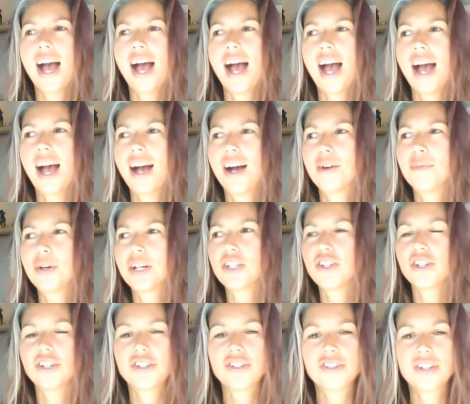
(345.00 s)
how much
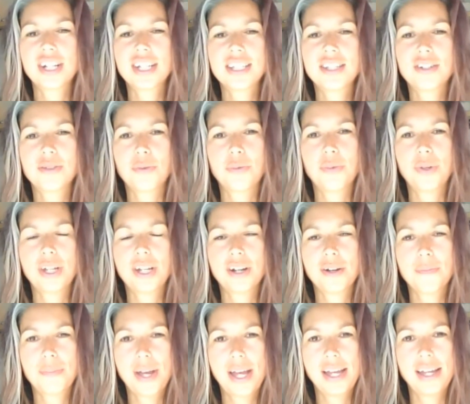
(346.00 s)
interest we are
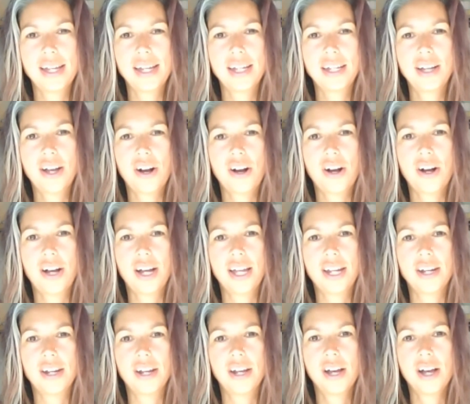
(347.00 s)
paying
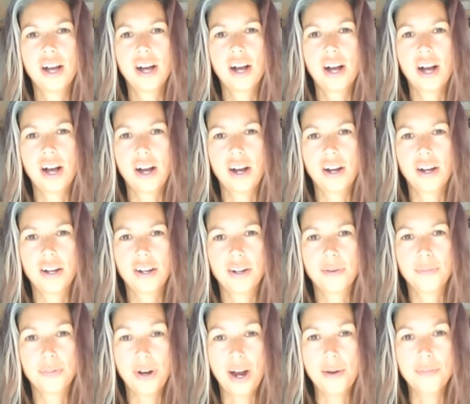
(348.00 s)
on our
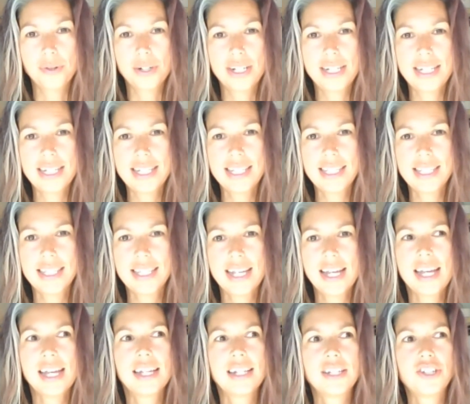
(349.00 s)
properties,
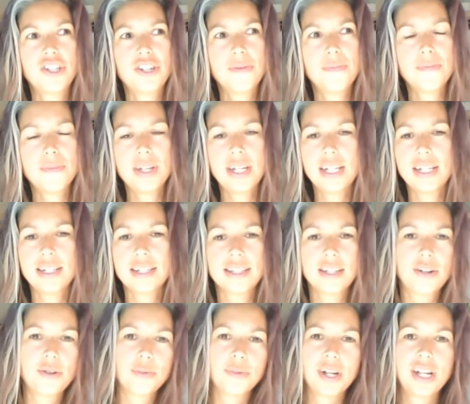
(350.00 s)
to me, is
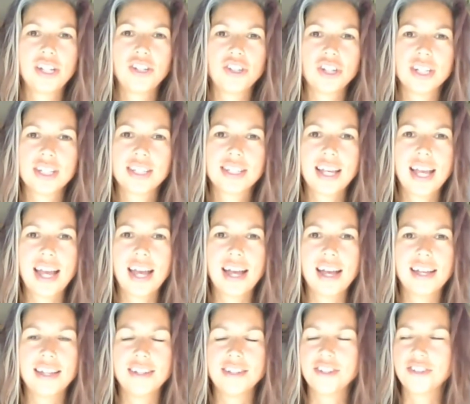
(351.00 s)
outrageous.
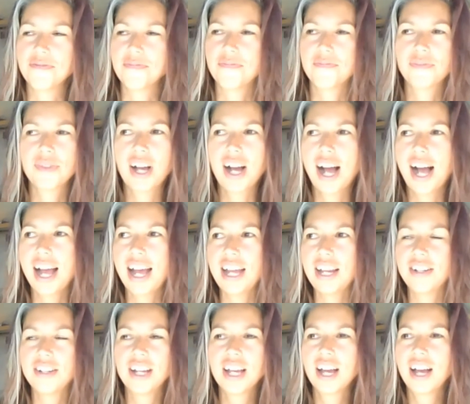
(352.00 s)
And
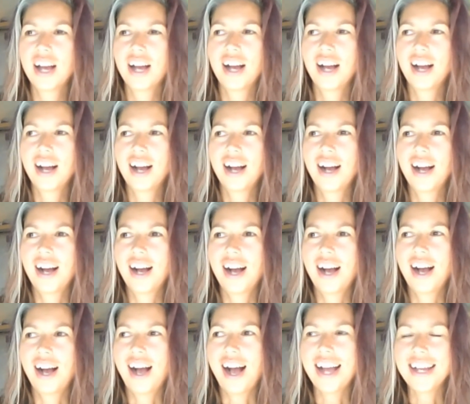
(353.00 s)
I
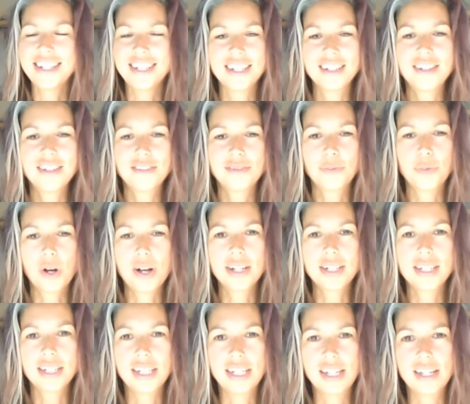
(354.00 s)
didn't want
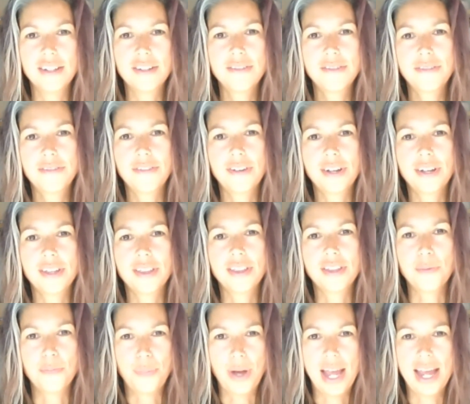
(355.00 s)
to give
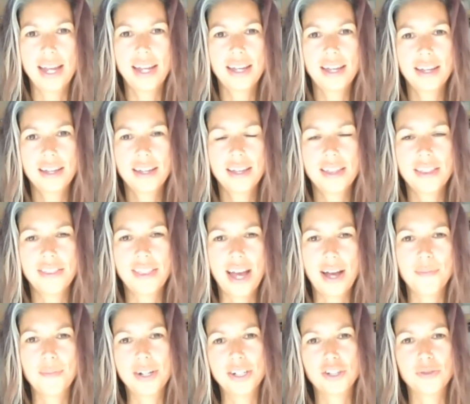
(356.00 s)
the bank
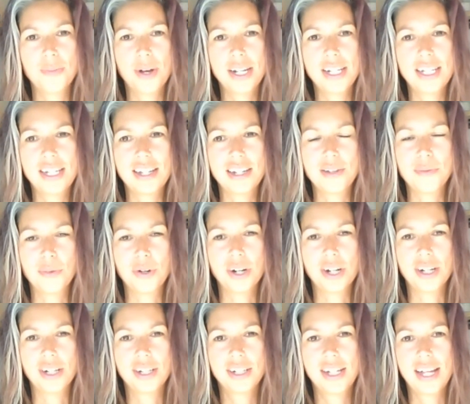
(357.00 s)
that much money
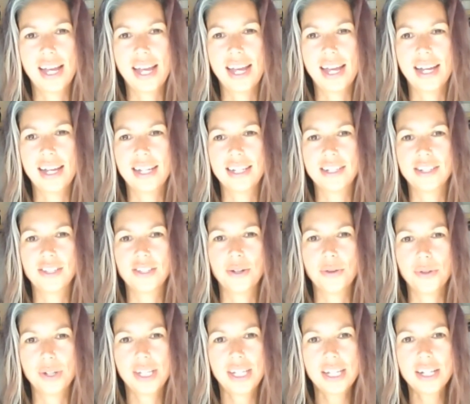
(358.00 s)
anymore. And so
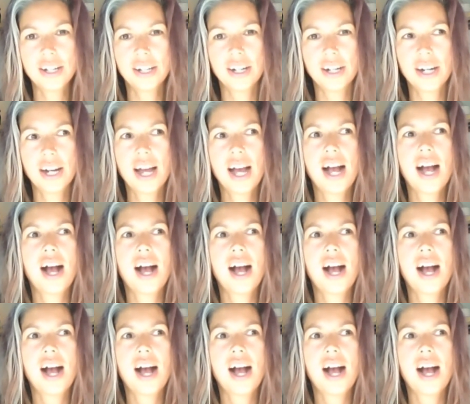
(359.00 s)
here